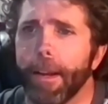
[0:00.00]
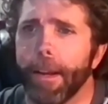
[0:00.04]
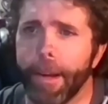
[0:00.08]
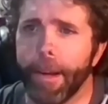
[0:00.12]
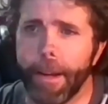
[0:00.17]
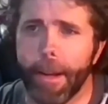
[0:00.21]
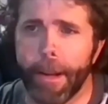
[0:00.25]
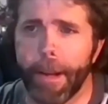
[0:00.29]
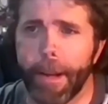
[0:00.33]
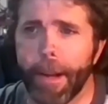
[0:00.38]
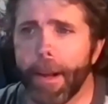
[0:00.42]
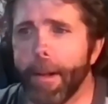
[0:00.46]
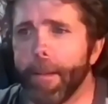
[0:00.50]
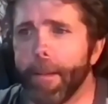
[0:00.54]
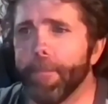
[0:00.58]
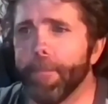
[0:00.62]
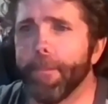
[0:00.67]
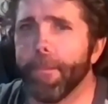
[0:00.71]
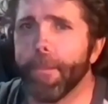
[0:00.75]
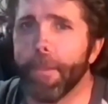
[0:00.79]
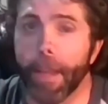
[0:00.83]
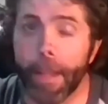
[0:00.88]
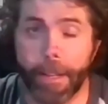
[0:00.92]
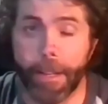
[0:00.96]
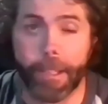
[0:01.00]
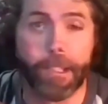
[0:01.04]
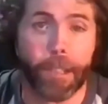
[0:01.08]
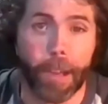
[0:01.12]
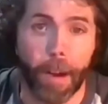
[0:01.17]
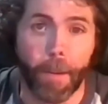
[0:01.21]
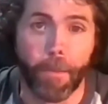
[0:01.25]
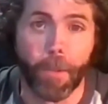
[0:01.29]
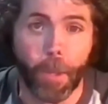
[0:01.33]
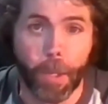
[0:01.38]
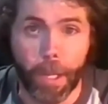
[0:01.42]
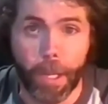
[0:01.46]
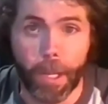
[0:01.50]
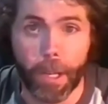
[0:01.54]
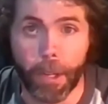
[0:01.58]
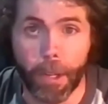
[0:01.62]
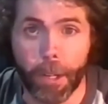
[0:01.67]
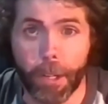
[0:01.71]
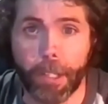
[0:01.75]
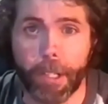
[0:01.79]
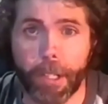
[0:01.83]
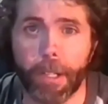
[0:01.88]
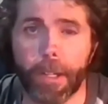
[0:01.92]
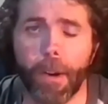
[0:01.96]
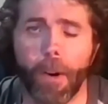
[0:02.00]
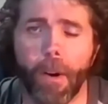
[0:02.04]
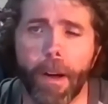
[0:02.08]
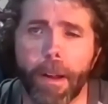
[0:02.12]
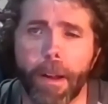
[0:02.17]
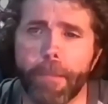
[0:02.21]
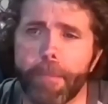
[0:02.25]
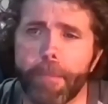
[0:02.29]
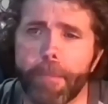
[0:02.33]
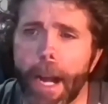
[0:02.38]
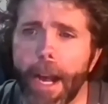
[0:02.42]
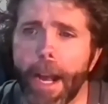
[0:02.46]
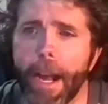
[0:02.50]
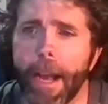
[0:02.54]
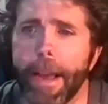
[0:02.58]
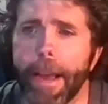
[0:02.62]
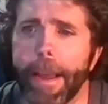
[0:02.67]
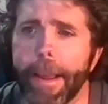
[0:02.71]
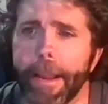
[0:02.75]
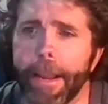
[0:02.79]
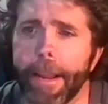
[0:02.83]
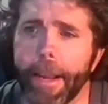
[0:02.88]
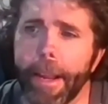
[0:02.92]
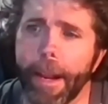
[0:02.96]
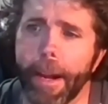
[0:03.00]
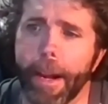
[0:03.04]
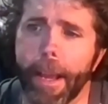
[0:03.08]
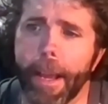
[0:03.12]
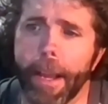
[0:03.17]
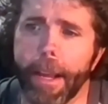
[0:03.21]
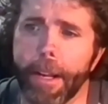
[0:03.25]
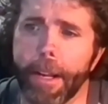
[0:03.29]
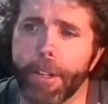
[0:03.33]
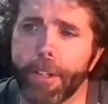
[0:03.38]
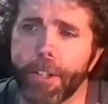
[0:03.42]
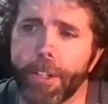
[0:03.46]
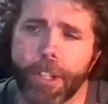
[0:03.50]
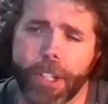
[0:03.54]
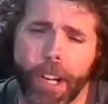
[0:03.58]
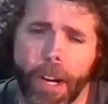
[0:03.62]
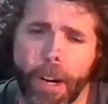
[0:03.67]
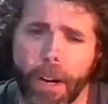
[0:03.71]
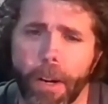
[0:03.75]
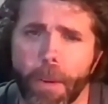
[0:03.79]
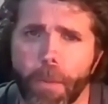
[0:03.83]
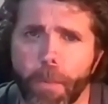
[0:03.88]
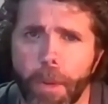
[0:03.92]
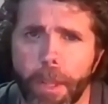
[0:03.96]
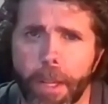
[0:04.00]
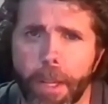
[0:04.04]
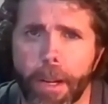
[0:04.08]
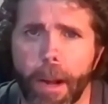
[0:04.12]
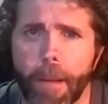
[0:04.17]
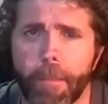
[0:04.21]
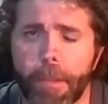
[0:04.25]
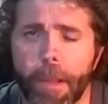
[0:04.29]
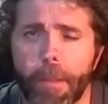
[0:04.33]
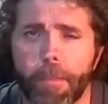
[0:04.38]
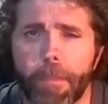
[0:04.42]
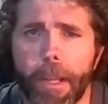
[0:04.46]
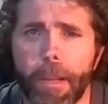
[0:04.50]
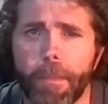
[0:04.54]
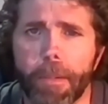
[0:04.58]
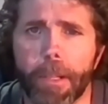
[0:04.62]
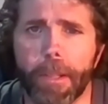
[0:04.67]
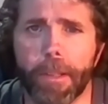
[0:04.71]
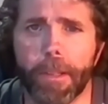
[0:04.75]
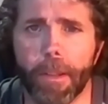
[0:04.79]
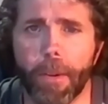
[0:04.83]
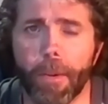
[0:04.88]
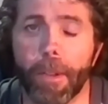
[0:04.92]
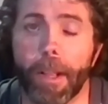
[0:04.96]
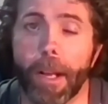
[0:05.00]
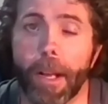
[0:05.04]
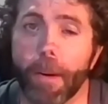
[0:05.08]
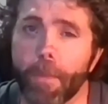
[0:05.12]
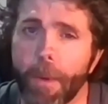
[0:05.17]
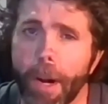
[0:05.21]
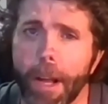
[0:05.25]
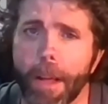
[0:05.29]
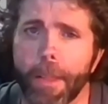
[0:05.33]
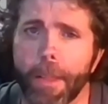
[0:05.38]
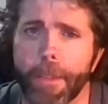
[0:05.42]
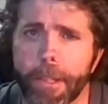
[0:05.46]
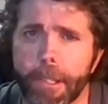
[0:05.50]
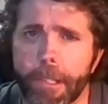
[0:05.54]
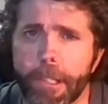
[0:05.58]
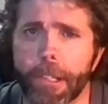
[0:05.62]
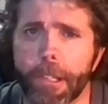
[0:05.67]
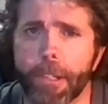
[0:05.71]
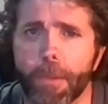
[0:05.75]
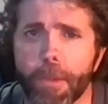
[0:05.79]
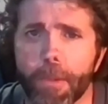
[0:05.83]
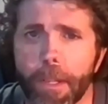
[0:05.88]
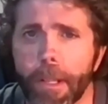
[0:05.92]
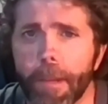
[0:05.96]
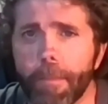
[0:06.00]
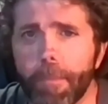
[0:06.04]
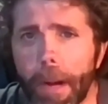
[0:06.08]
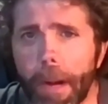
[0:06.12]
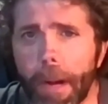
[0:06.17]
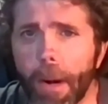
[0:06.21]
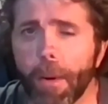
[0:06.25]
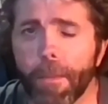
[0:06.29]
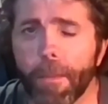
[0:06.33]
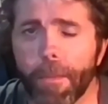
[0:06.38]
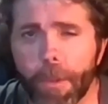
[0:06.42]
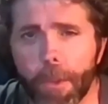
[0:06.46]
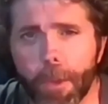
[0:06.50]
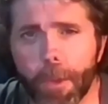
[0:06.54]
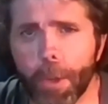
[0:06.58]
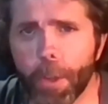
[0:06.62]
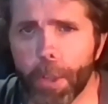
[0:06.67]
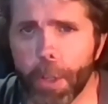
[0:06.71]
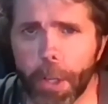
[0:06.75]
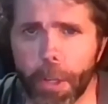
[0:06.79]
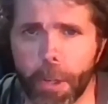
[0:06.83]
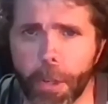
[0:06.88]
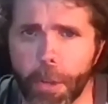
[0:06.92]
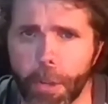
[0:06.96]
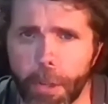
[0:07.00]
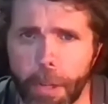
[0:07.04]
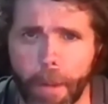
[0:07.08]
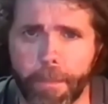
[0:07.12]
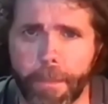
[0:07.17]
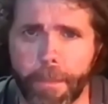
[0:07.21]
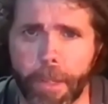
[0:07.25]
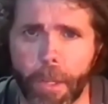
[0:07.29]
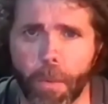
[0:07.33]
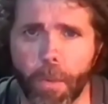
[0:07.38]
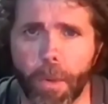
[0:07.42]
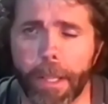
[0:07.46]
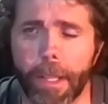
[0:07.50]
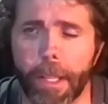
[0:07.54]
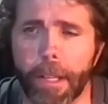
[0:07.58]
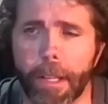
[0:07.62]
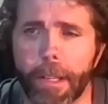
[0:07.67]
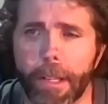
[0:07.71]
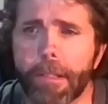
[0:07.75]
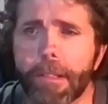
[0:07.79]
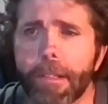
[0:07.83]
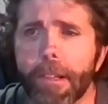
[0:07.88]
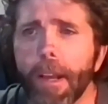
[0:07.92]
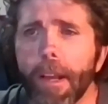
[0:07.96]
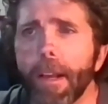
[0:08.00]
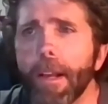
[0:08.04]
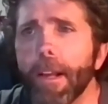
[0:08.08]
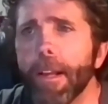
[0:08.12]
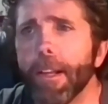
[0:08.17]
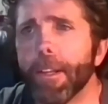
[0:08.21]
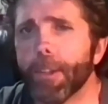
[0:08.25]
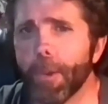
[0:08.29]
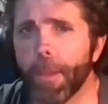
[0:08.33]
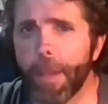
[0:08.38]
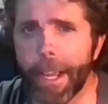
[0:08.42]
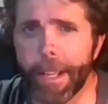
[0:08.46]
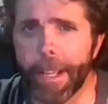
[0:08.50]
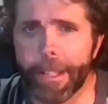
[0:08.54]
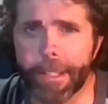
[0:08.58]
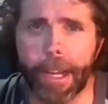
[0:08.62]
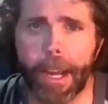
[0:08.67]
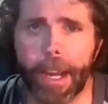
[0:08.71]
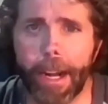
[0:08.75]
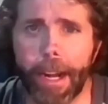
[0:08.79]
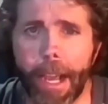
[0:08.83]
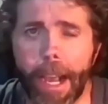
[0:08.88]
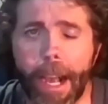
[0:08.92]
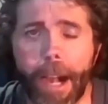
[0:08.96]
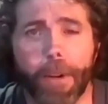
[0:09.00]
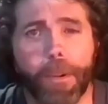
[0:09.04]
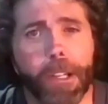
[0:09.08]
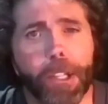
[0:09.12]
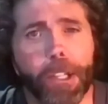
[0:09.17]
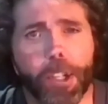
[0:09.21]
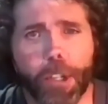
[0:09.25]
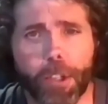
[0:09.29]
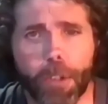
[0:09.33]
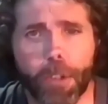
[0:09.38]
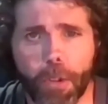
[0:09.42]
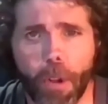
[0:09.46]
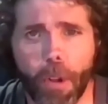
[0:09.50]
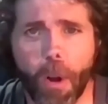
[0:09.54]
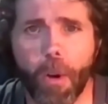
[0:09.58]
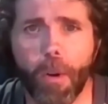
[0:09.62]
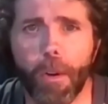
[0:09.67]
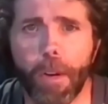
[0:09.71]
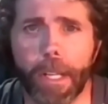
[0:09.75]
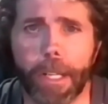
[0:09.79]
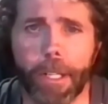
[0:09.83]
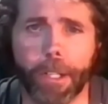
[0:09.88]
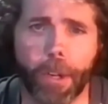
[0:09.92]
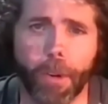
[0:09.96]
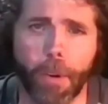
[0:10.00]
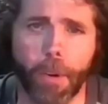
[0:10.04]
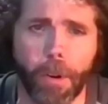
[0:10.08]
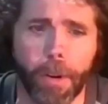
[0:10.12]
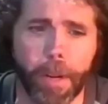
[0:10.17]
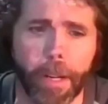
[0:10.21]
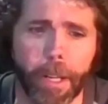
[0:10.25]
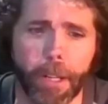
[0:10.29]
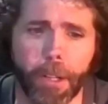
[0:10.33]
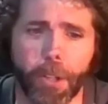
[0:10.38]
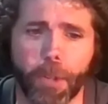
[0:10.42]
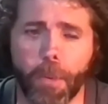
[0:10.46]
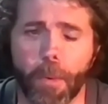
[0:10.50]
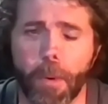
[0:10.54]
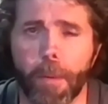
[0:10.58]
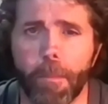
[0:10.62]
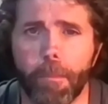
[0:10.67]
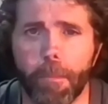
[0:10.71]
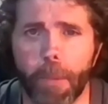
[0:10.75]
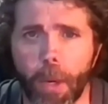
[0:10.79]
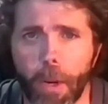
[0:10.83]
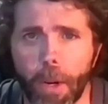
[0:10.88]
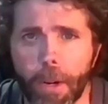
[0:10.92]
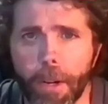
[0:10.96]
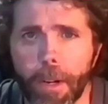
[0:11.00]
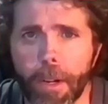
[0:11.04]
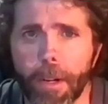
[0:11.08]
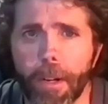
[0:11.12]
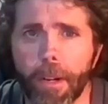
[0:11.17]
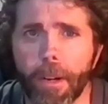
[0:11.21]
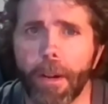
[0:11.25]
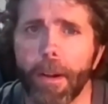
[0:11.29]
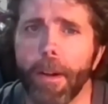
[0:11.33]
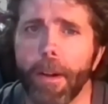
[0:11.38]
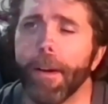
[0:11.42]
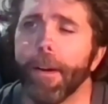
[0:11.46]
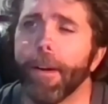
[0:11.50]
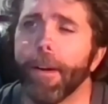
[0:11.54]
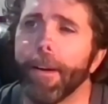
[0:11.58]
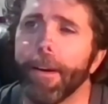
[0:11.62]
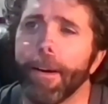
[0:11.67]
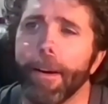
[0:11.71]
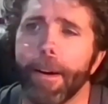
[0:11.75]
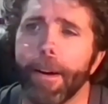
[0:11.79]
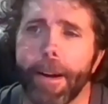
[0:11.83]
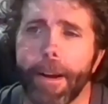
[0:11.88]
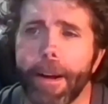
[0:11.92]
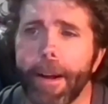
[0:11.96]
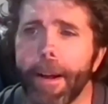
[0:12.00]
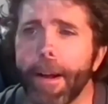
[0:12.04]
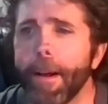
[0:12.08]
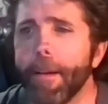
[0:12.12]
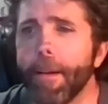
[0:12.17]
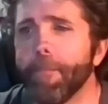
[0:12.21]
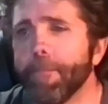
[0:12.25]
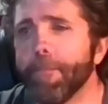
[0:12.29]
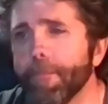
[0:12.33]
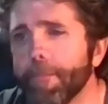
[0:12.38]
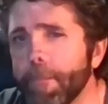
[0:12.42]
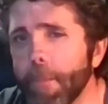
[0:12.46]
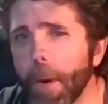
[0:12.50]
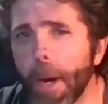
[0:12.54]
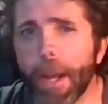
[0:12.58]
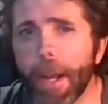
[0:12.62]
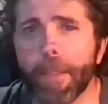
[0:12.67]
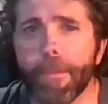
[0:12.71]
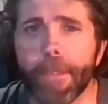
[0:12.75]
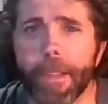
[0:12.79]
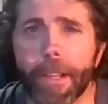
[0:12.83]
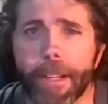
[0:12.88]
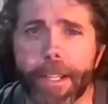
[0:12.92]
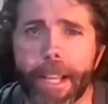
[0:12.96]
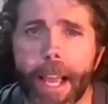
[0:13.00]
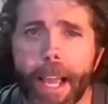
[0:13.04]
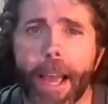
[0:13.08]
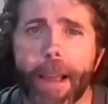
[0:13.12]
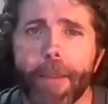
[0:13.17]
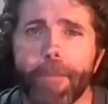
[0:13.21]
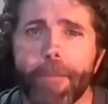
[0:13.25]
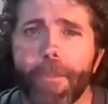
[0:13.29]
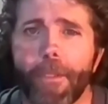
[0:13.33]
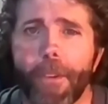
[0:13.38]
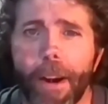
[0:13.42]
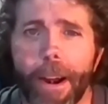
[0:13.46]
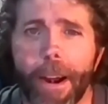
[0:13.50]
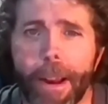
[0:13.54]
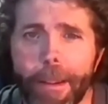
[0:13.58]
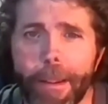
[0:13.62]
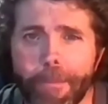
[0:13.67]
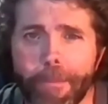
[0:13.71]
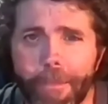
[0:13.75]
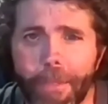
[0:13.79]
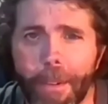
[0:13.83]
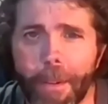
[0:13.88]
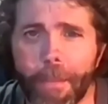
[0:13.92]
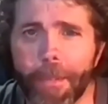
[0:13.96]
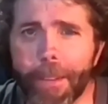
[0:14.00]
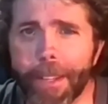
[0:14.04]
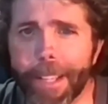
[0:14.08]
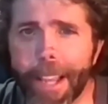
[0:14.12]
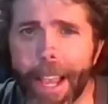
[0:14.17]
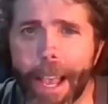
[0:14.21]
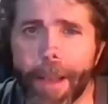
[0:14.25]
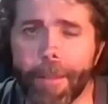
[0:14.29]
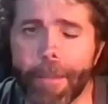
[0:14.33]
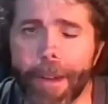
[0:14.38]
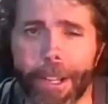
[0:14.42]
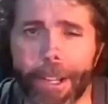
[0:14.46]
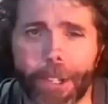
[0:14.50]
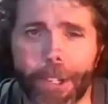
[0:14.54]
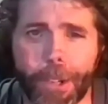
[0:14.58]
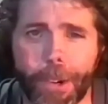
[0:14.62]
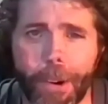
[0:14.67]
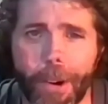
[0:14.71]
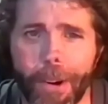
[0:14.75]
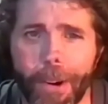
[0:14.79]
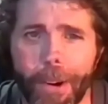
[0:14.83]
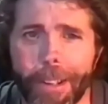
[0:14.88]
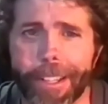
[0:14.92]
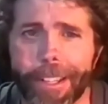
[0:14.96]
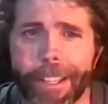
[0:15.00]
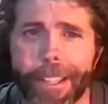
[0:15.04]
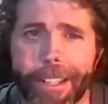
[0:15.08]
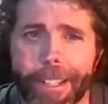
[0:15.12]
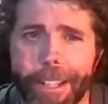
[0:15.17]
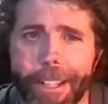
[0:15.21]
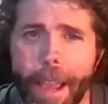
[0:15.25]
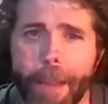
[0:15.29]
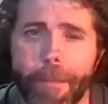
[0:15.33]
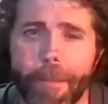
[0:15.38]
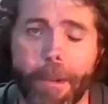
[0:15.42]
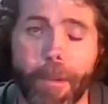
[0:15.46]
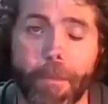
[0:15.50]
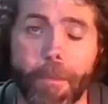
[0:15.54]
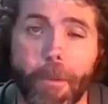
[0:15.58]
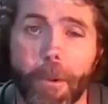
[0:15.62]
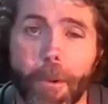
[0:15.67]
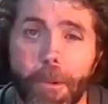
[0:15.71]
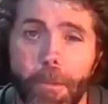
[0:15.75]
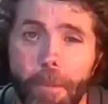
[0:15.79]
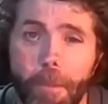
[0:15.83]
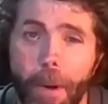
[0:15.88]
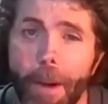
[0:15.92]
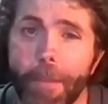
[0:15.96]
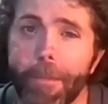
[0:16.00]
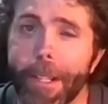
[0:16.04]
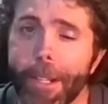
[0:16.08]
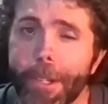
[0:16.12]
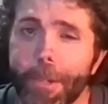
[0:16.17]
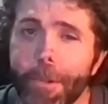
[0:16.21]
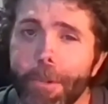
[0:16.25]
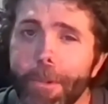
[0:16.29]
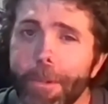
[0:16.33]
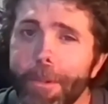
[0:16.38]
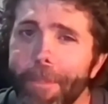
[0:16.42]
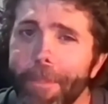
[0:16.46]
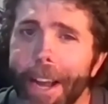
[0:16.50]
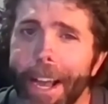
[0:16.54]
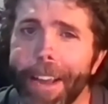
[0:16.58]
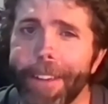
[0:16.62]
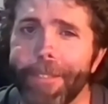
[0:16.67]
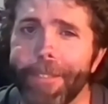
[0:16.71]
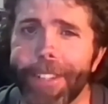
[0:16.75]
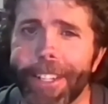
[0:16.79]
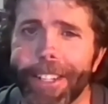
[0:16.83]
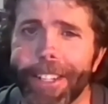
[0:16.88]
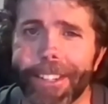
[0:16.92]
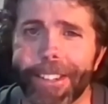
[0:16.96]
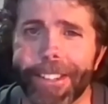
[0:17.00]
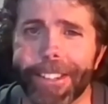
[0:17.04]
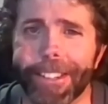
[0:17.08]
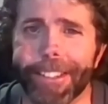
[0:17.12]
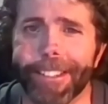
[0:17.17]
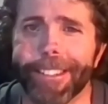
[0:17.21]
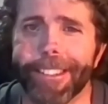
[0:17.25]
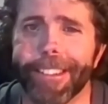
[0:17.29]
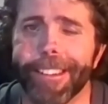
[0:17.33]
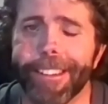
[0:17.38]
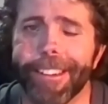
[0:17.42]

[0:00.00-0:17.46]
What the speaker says: And several years had gone by and I had shared it with a couple of people and they were like, wow, this is really powerful. You should do something with this. So that's kind of how it slowly turned into a book. But the time frame from the time I started to the time it was published was 5 years.